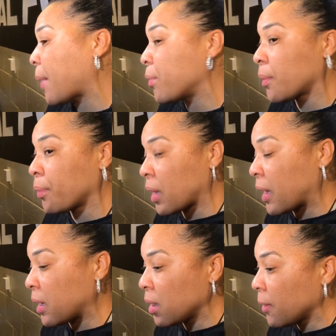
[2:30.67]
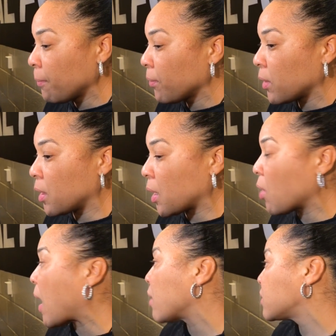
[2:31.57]
able to play, being
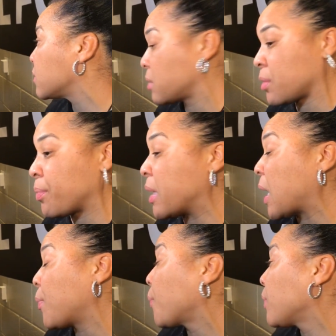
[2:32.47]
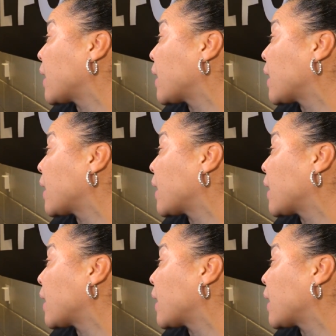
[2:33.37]
able to